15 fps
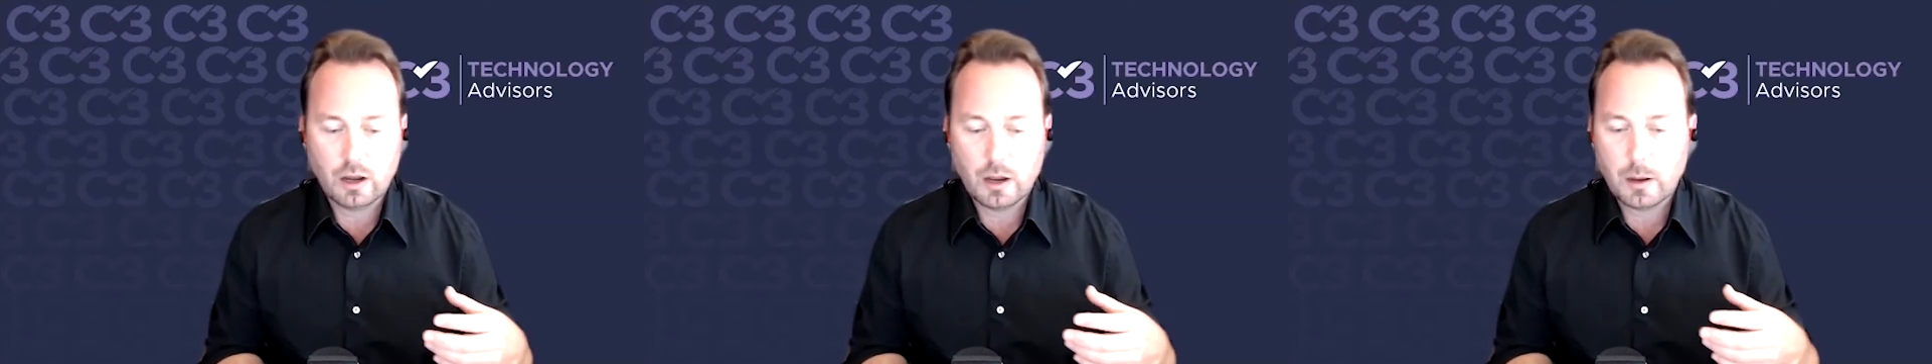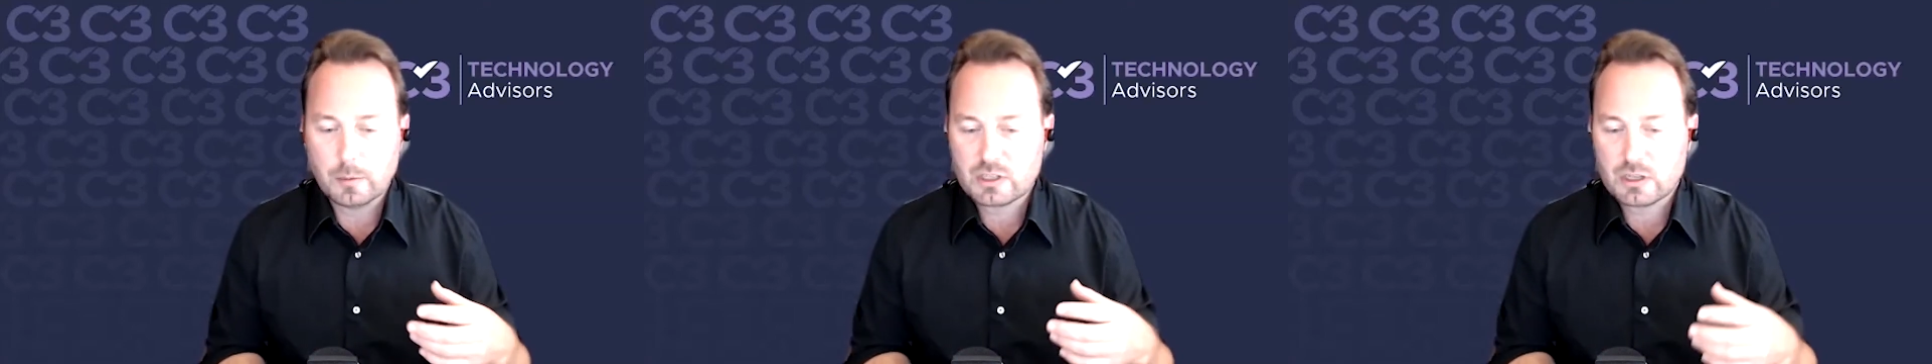
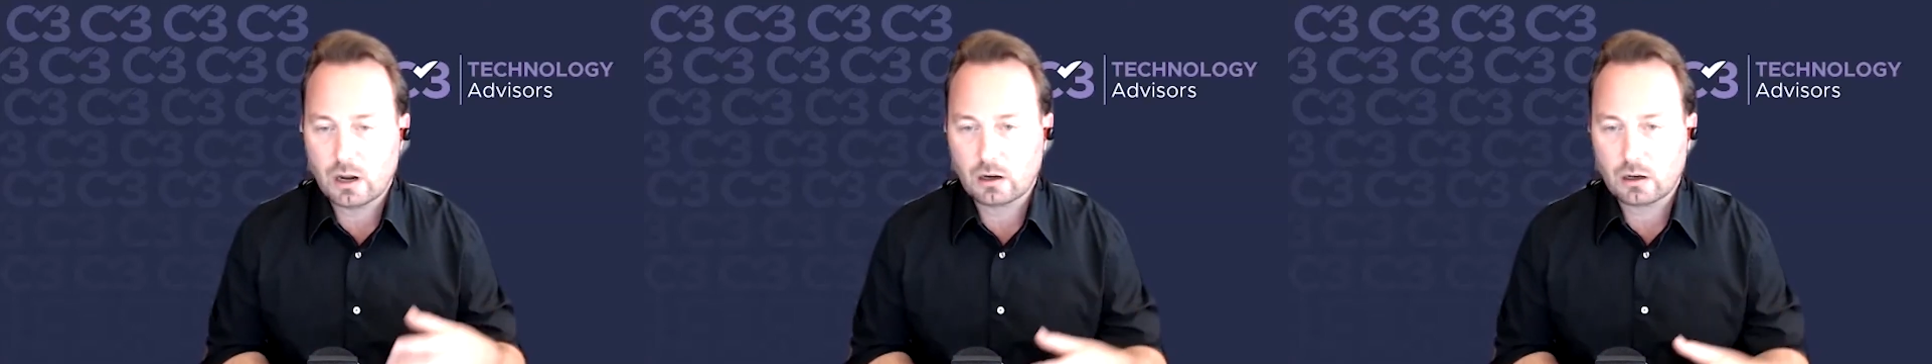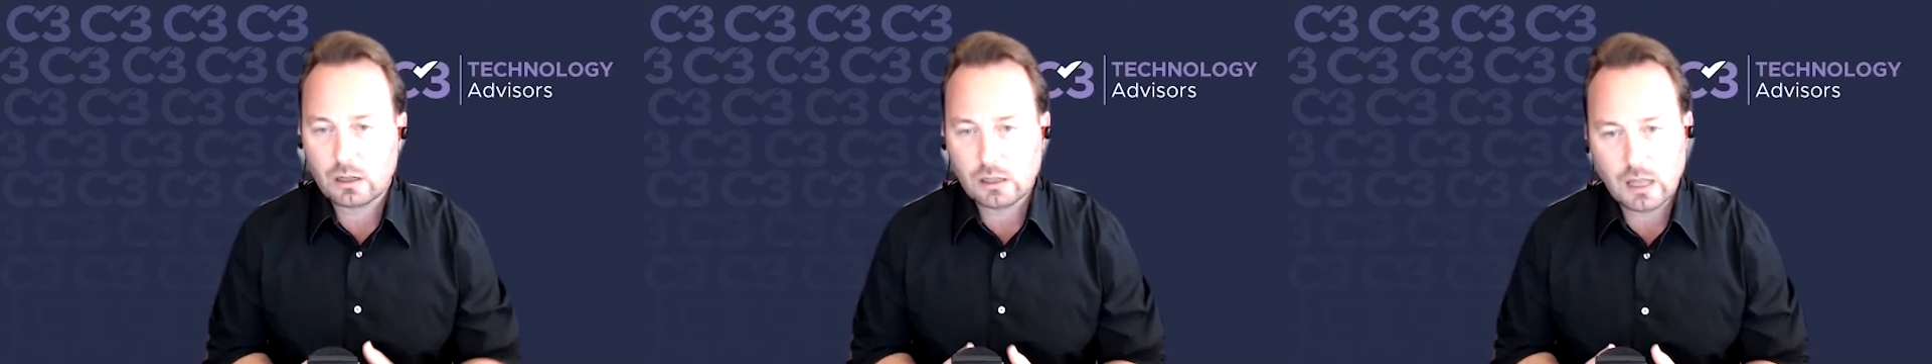
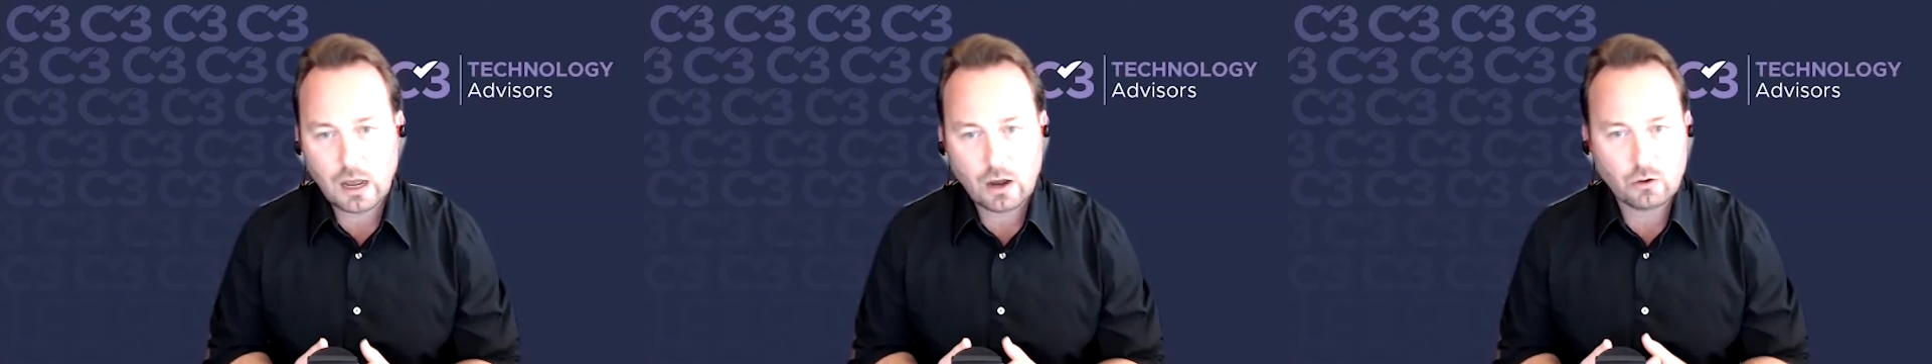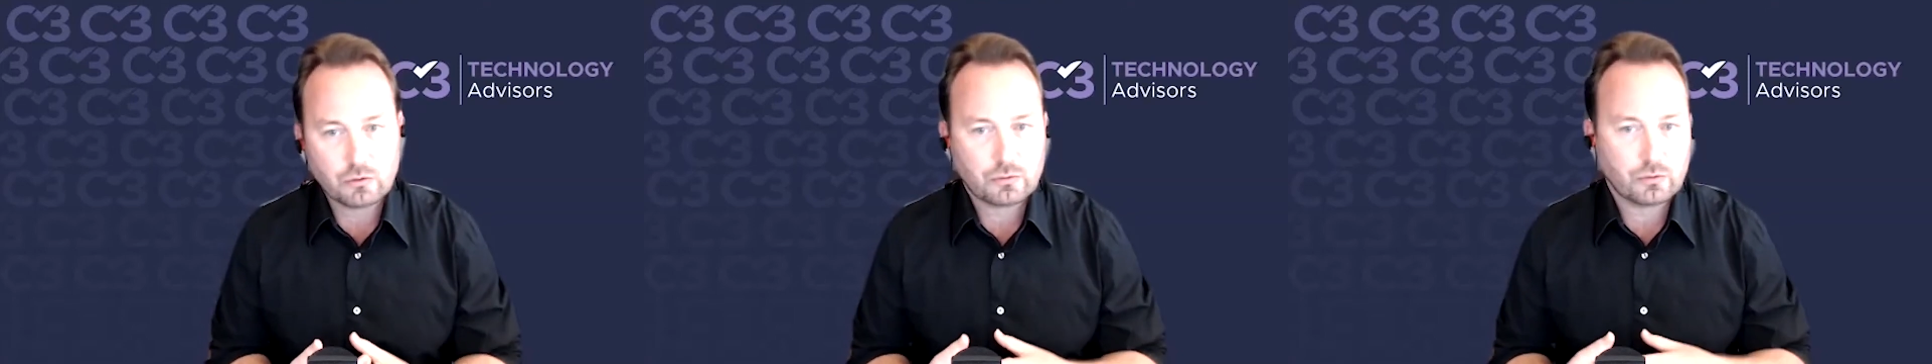Amazon
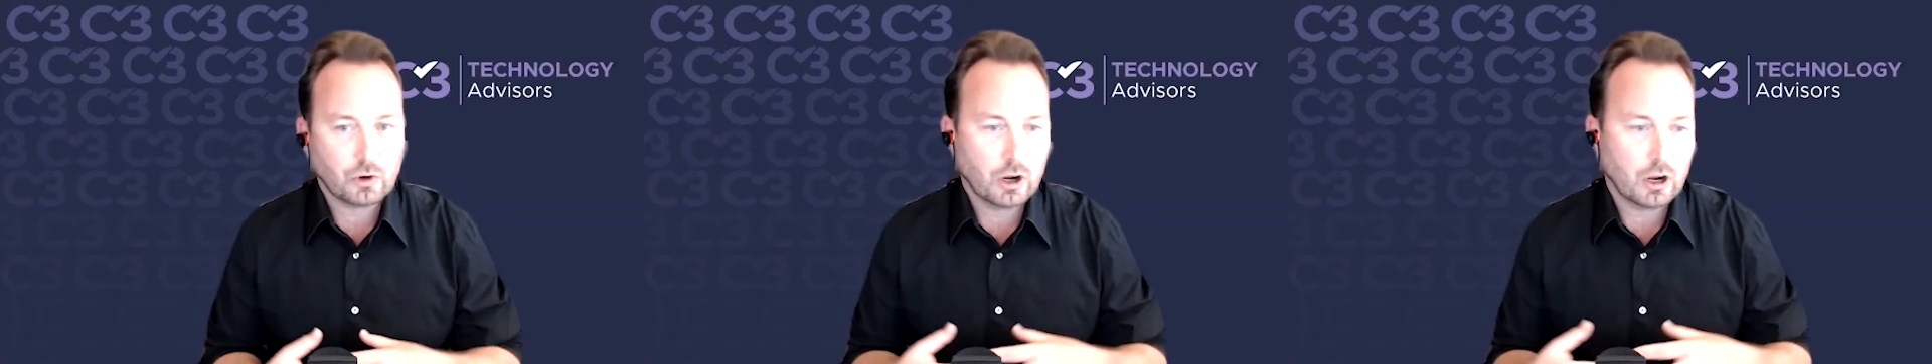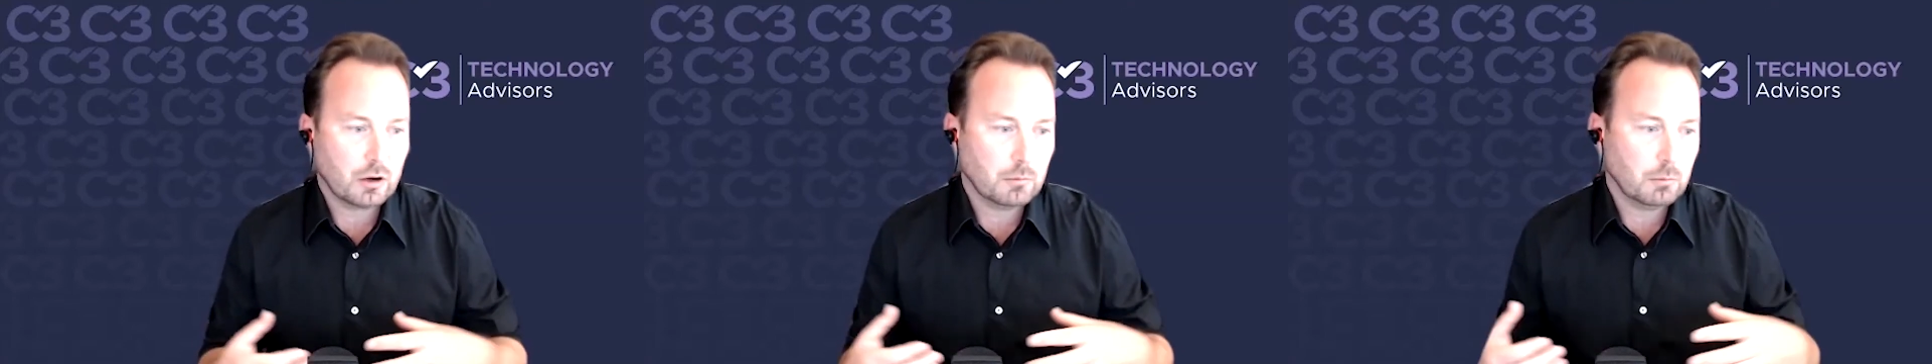
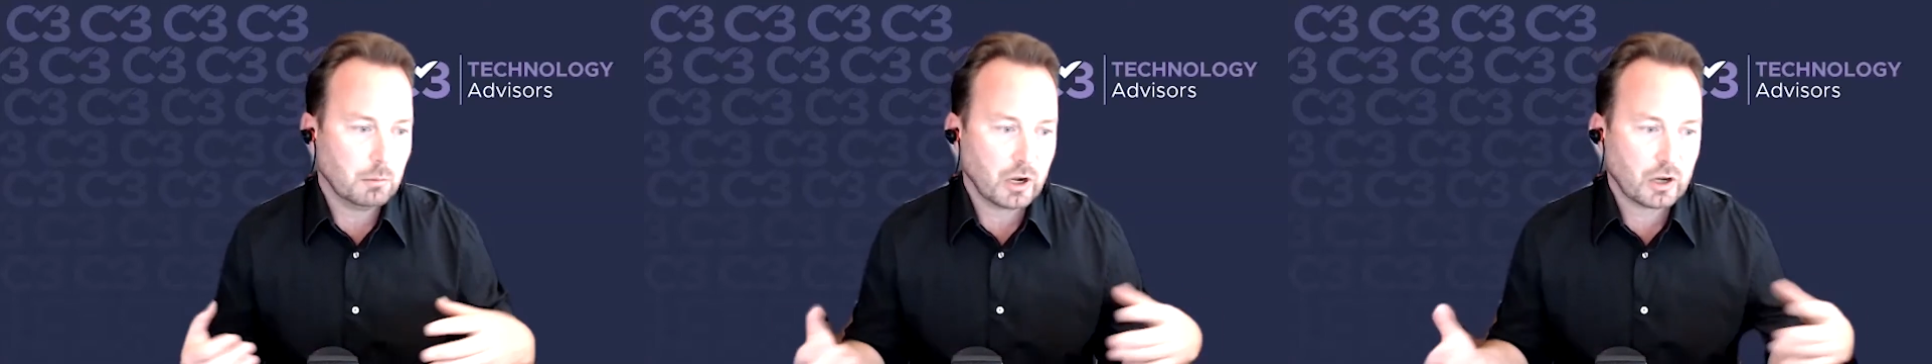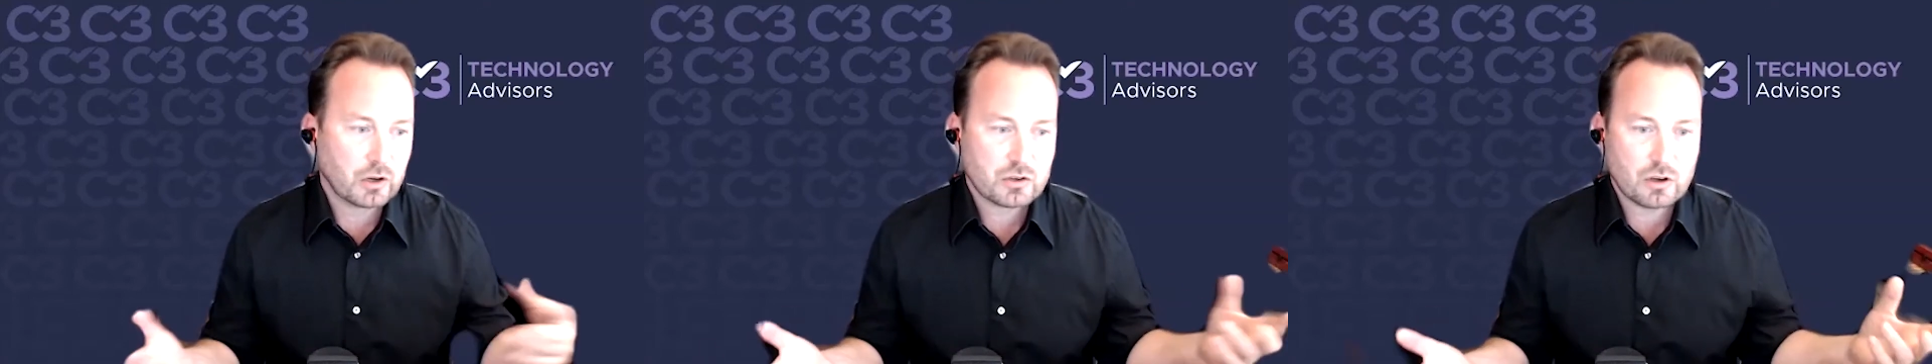CloudFront,
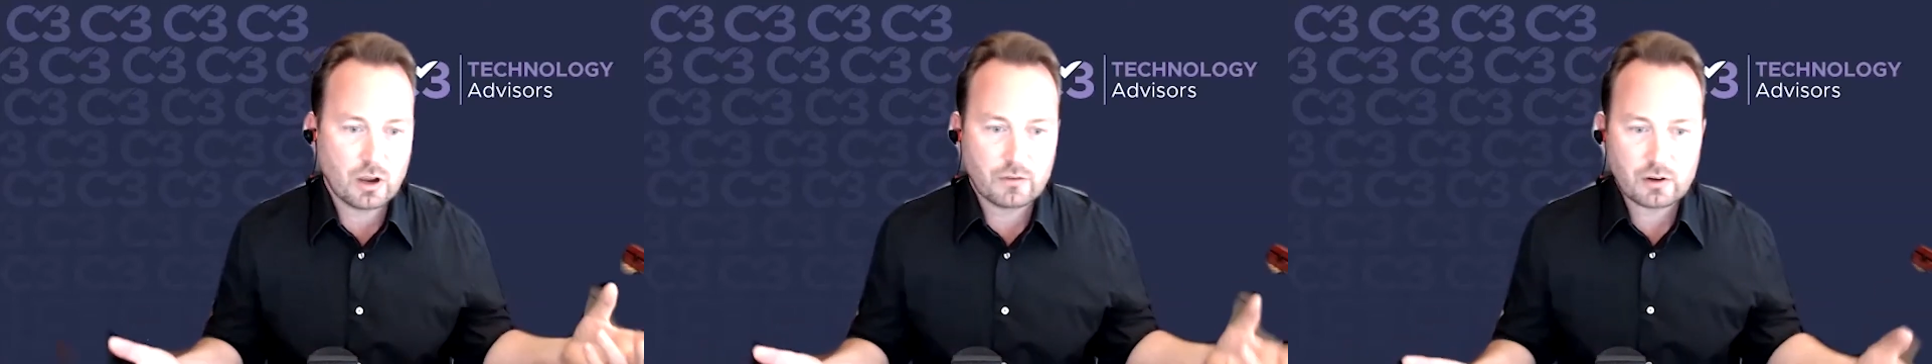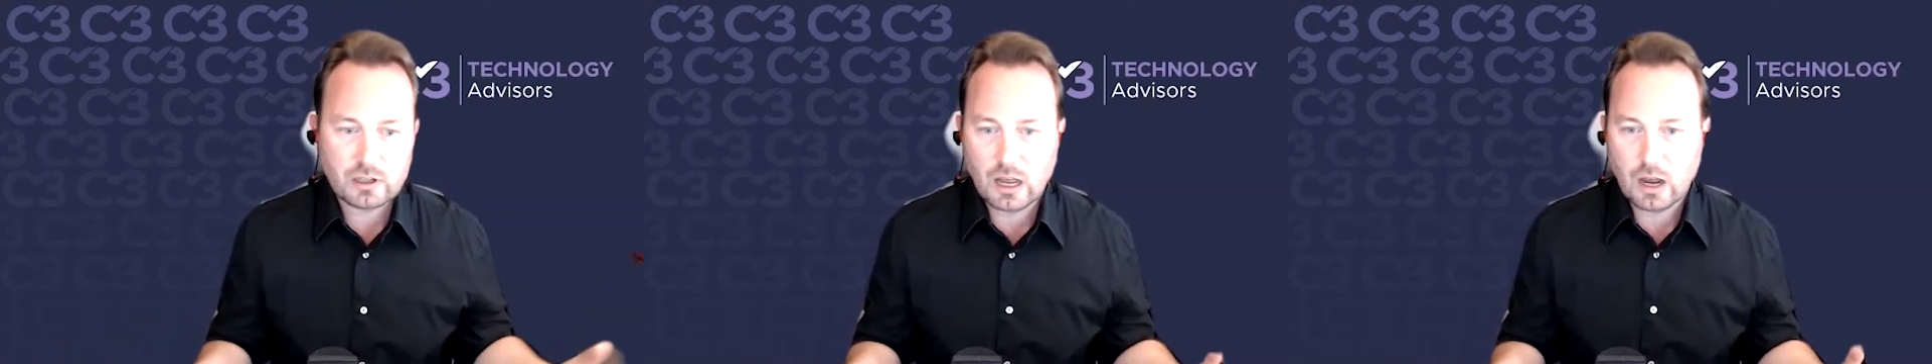
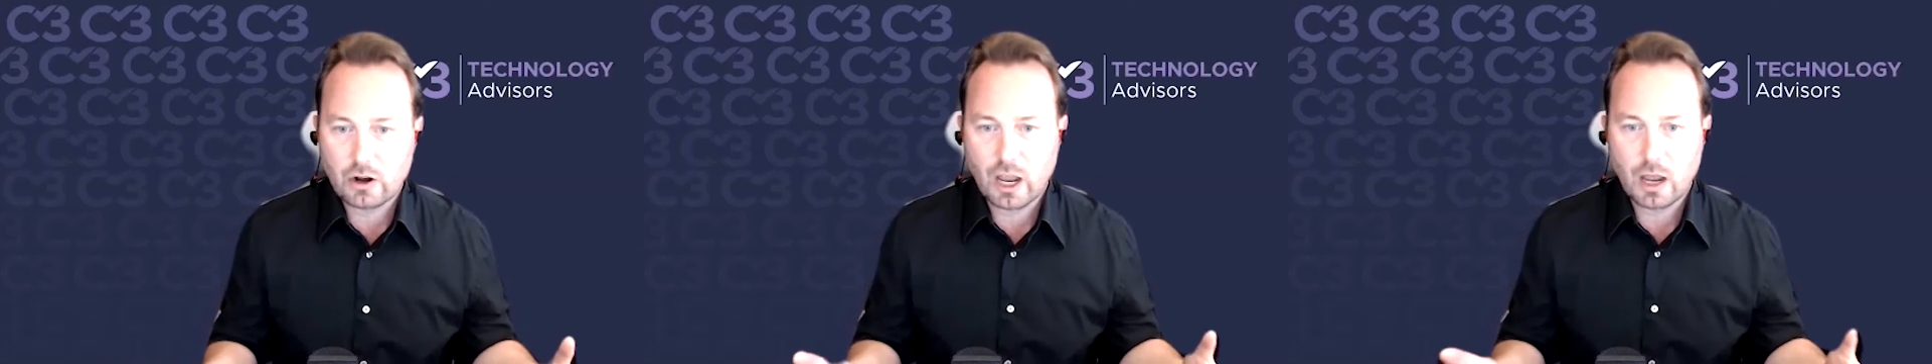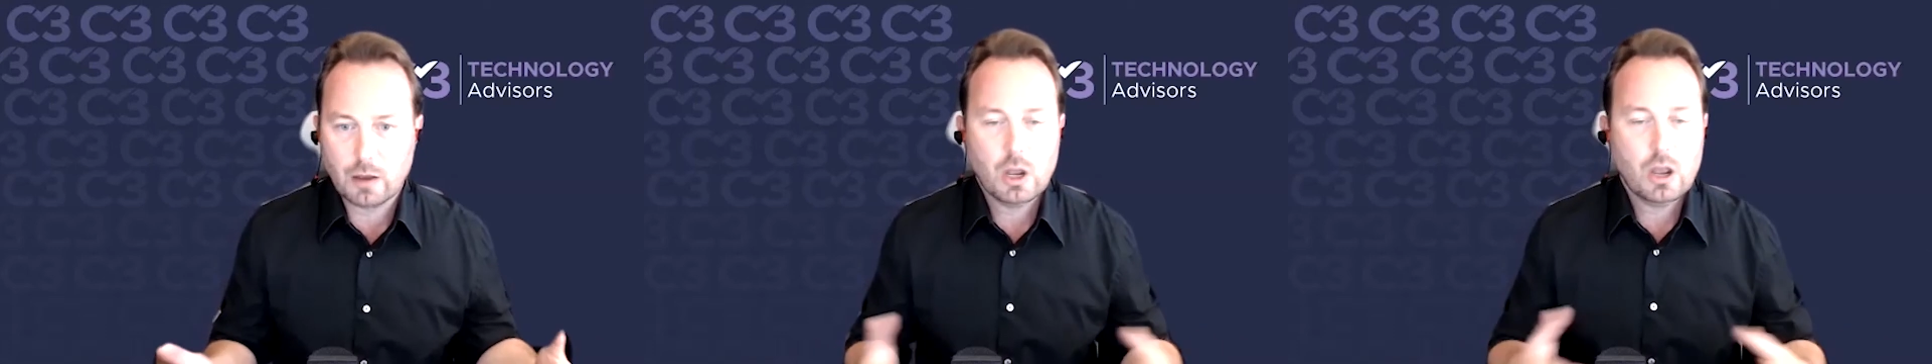Microsoft Cloud
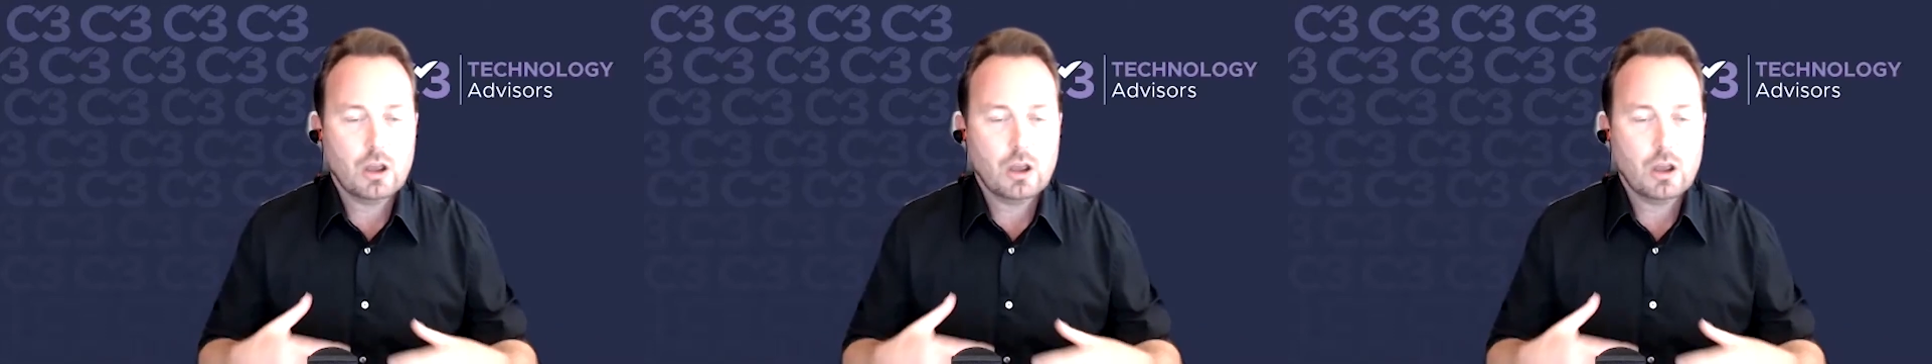App,